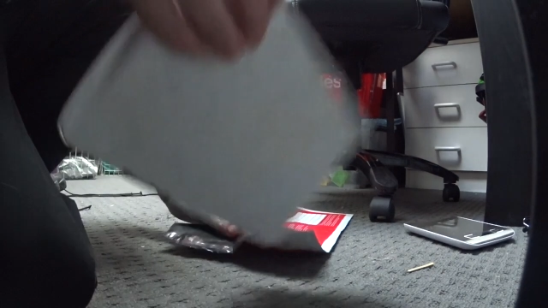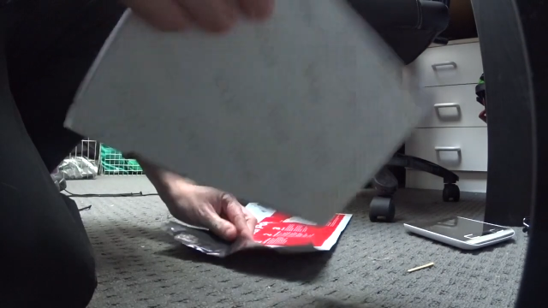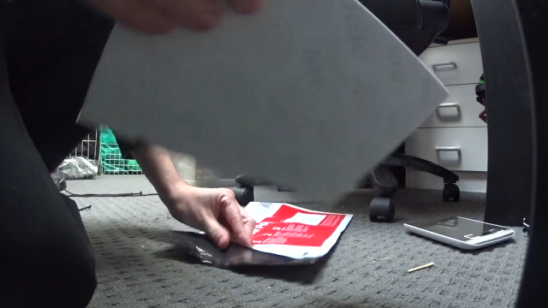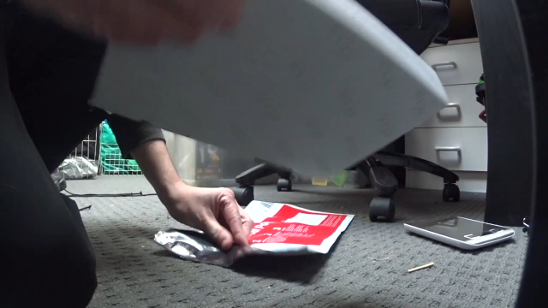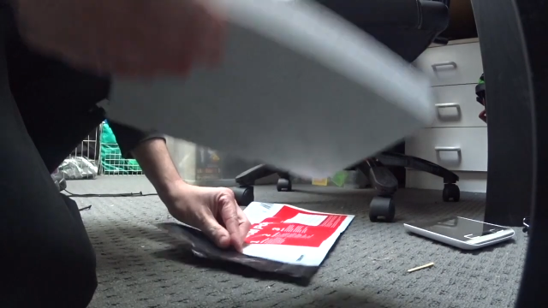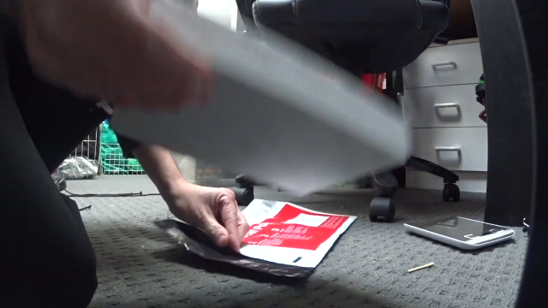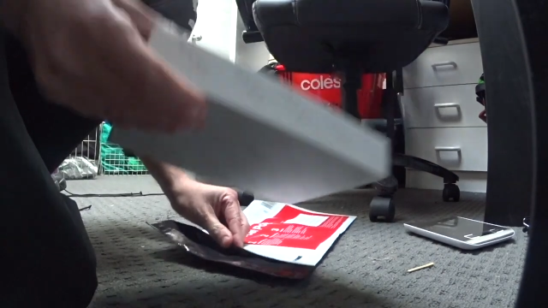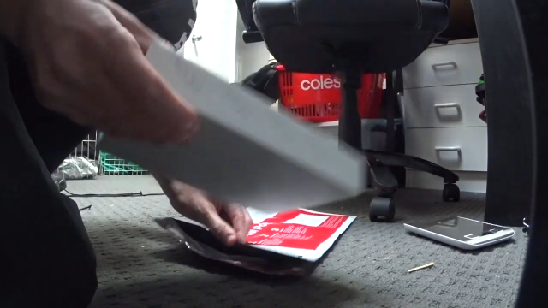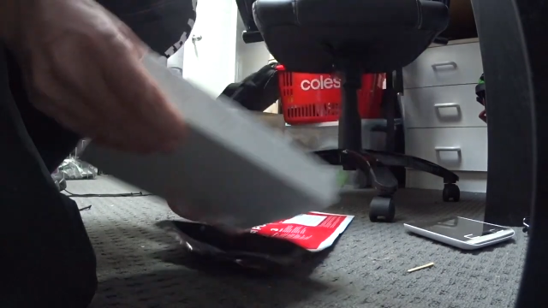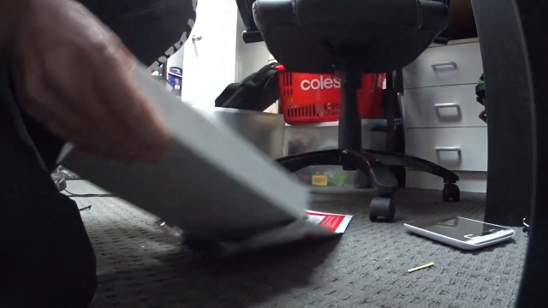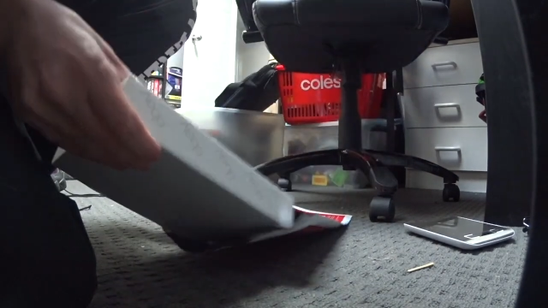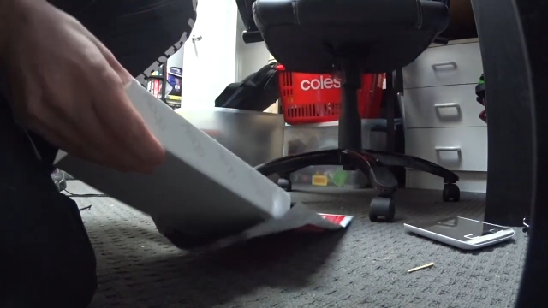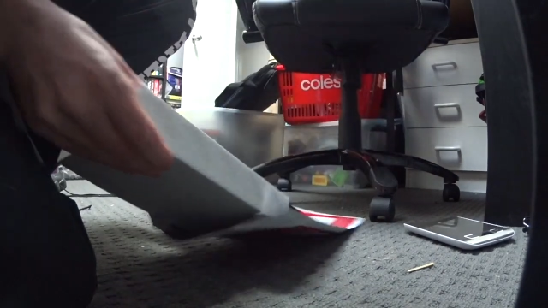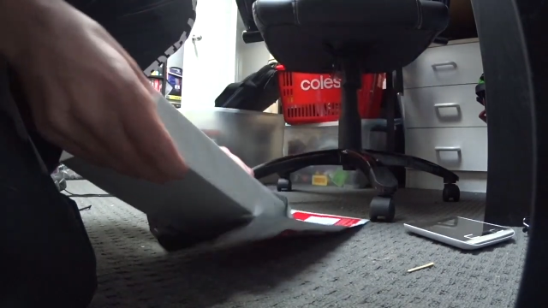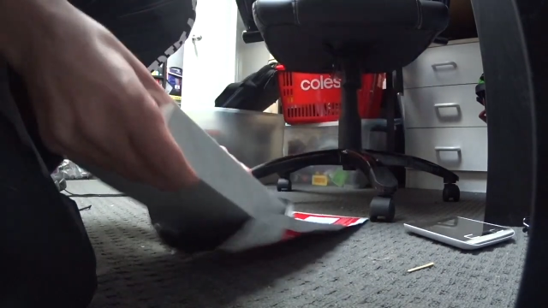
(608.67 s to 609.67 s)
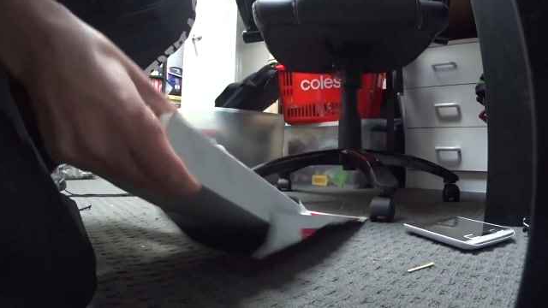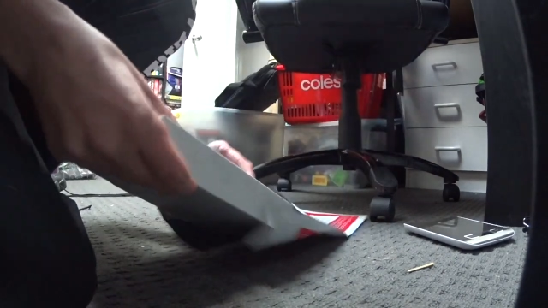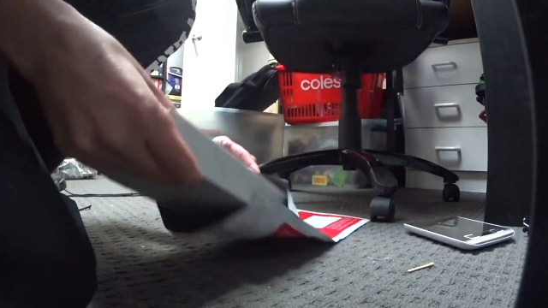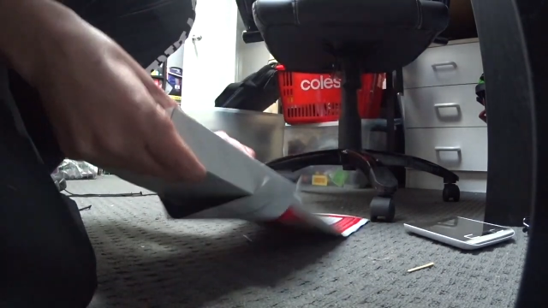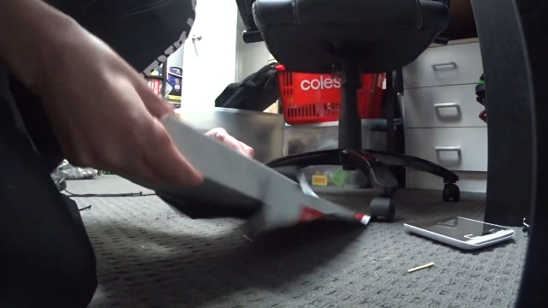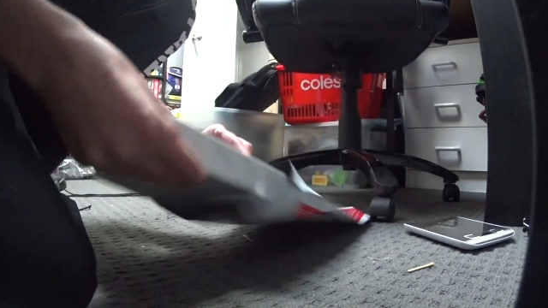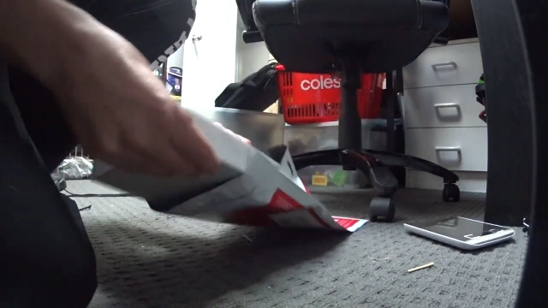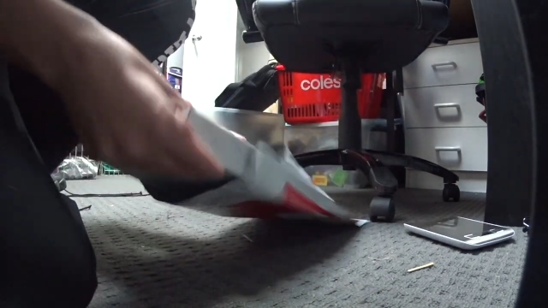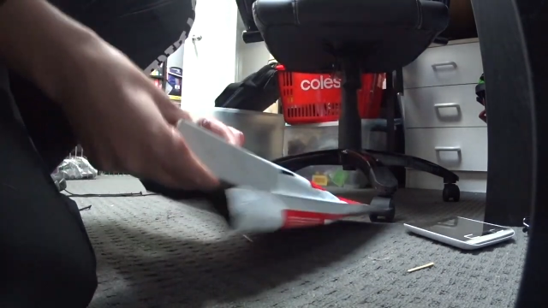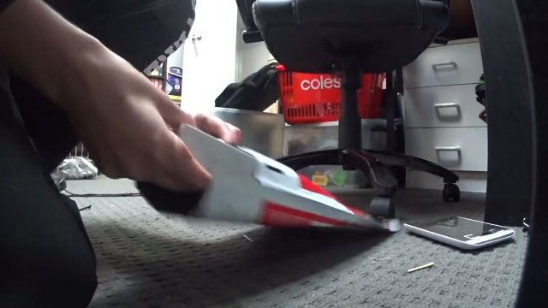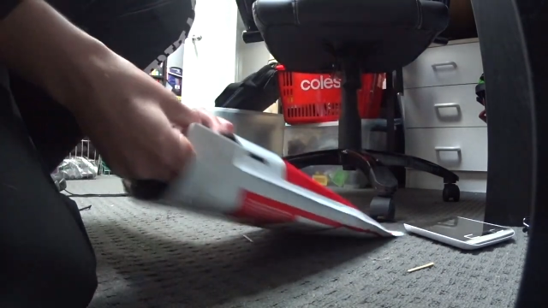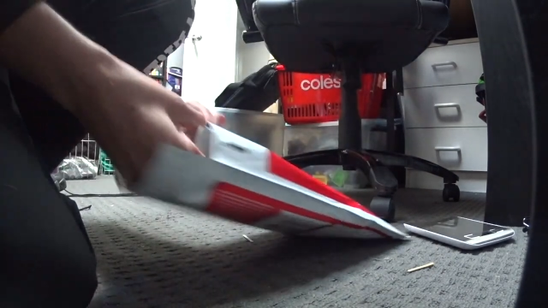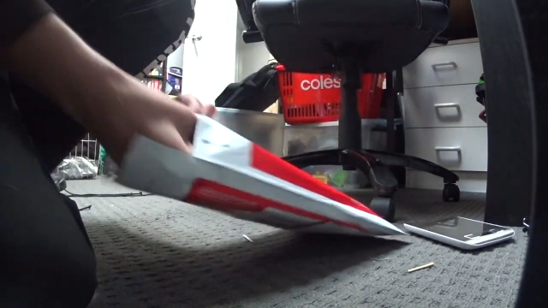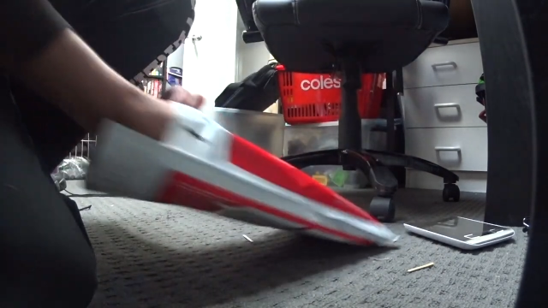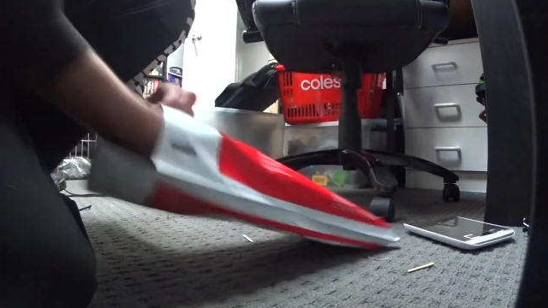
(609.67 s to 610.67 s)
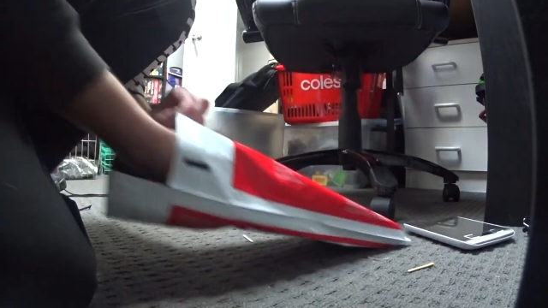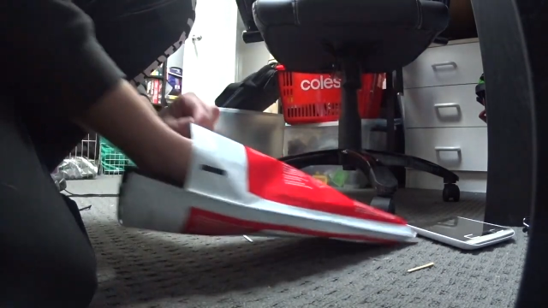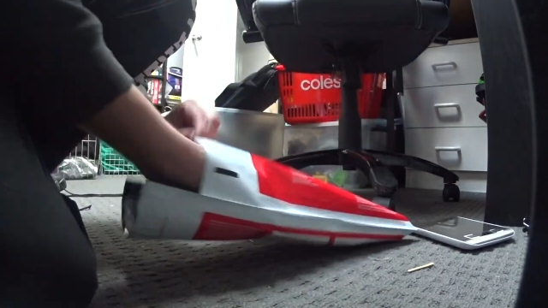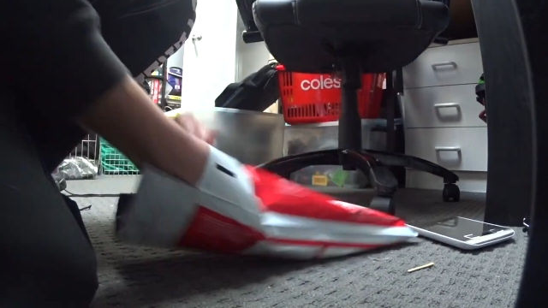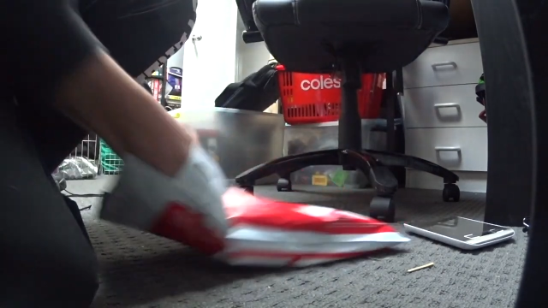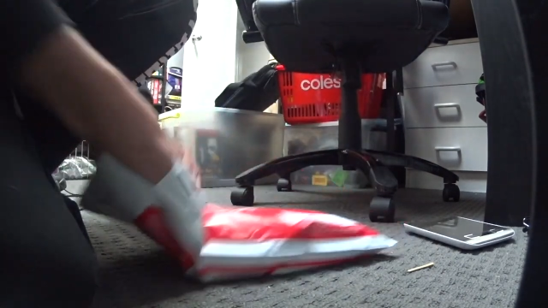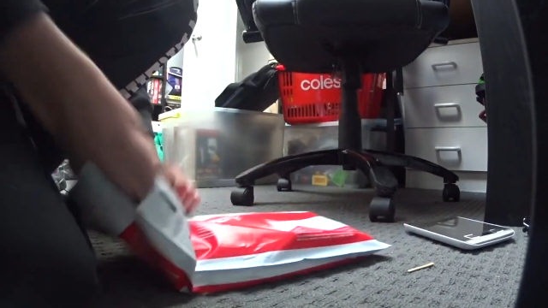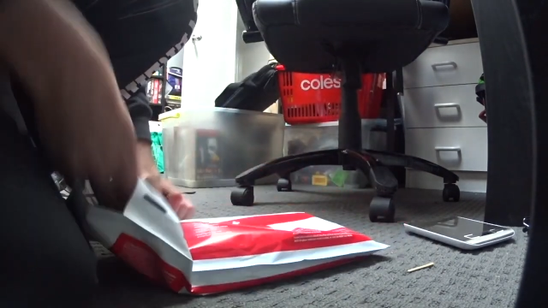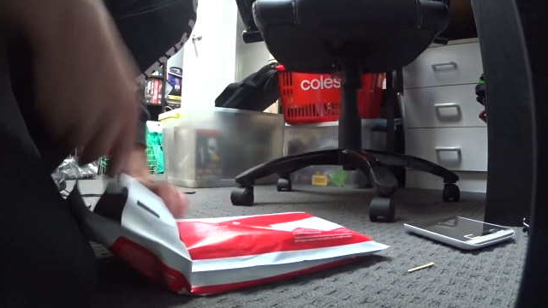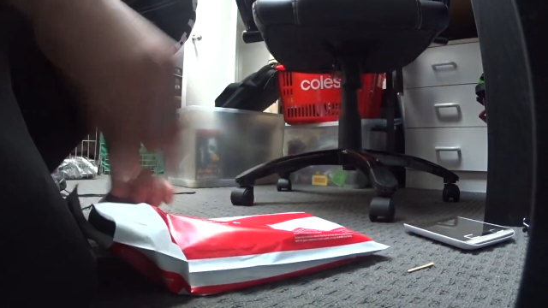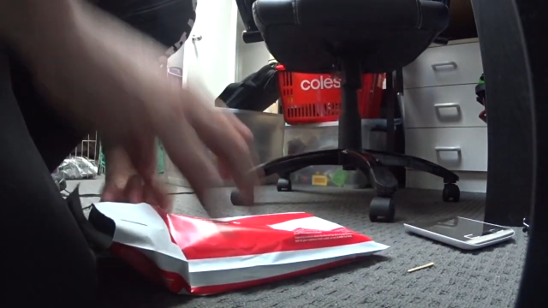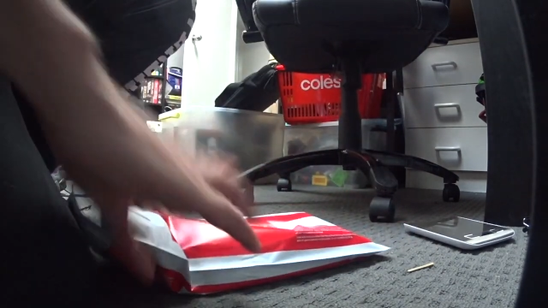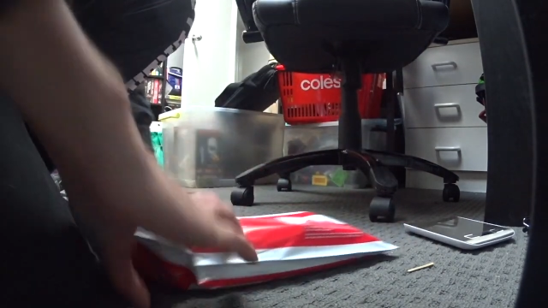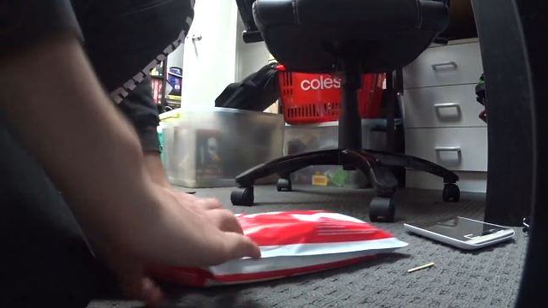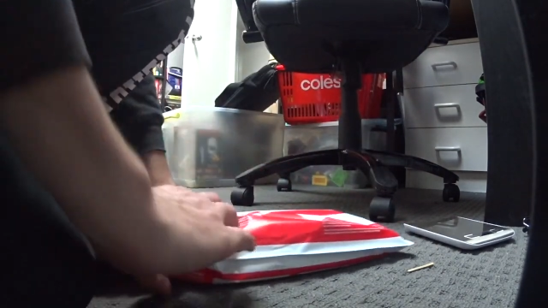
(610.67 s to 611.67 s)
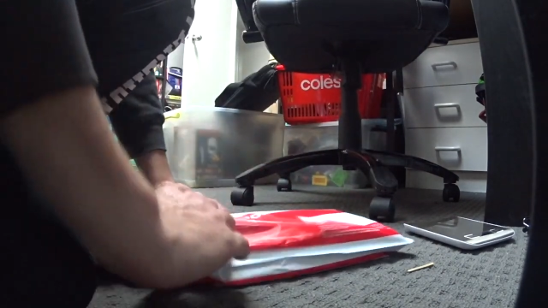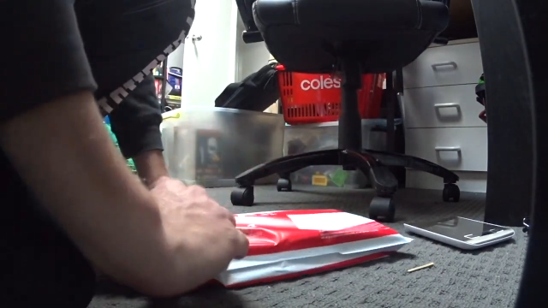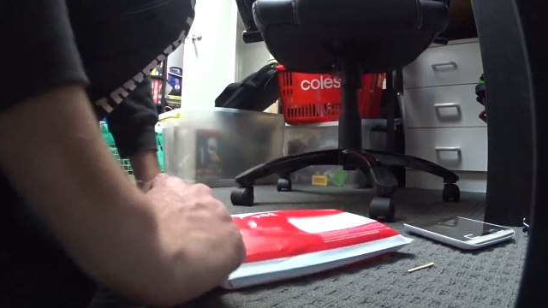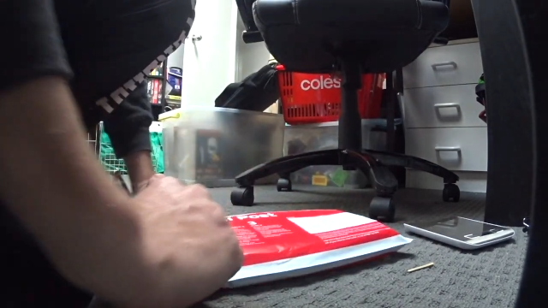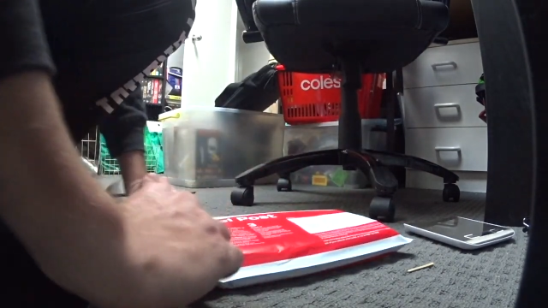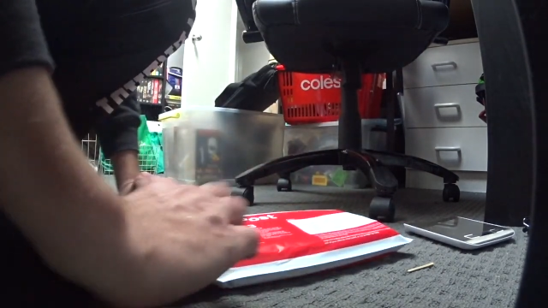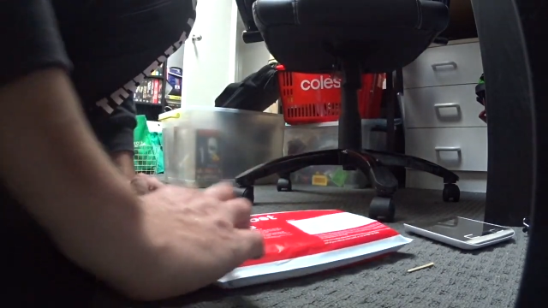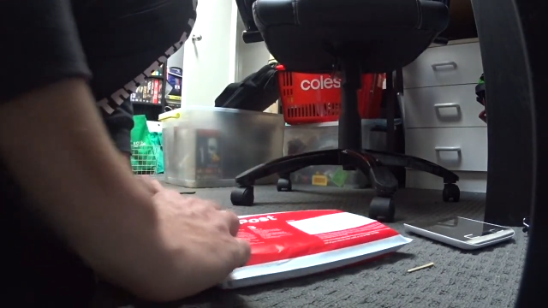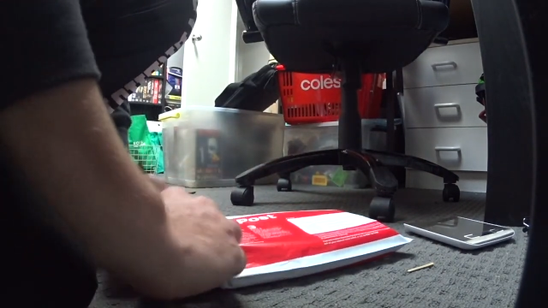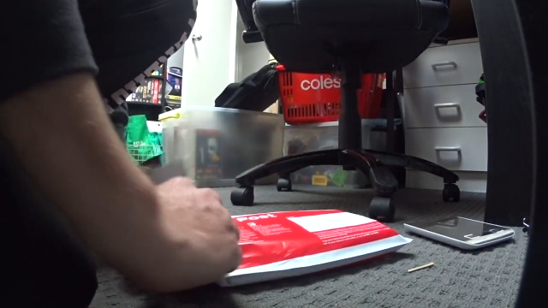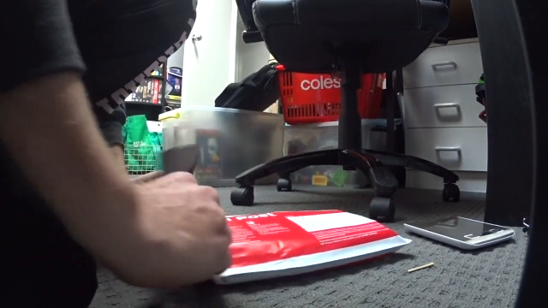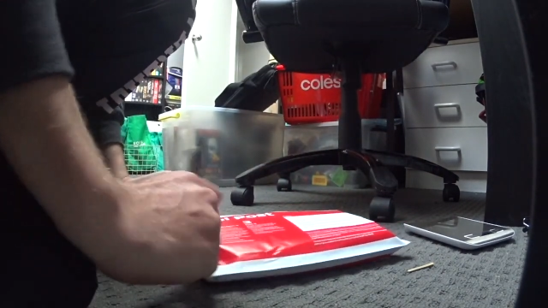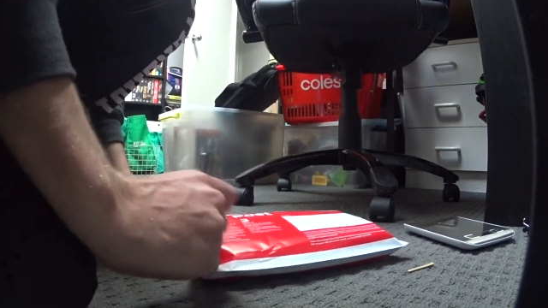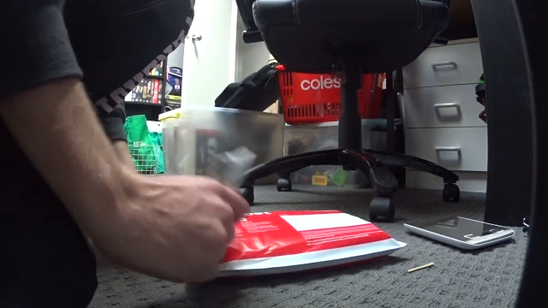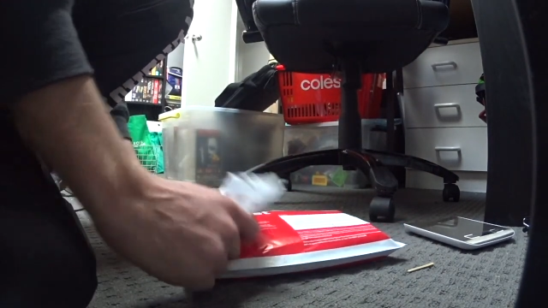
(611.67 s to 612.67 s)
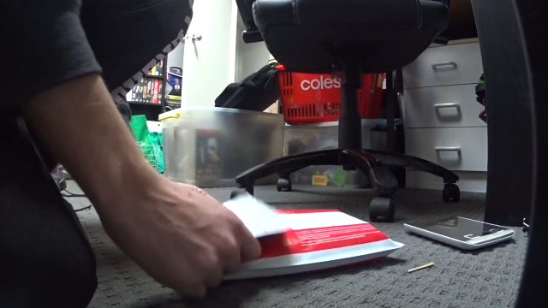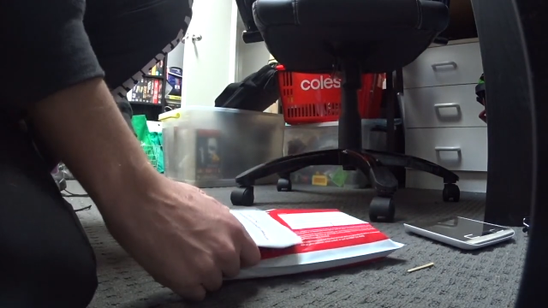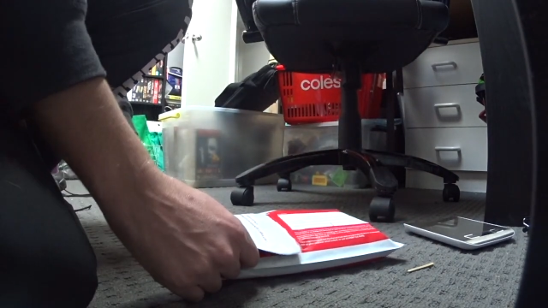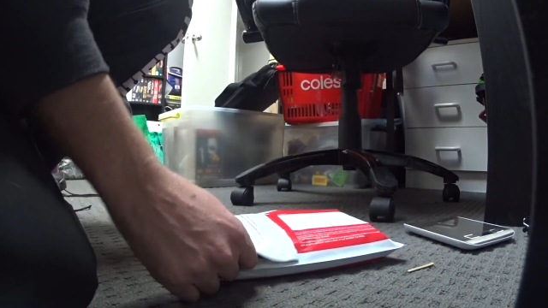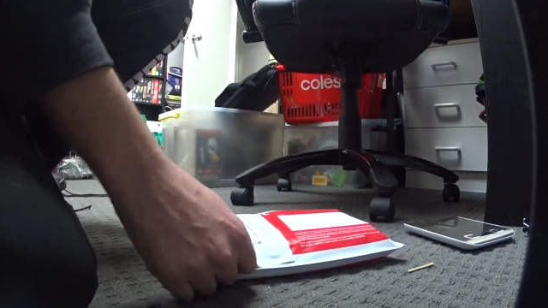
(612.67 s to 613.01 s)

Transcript: No face is visible, so there are no lips to read.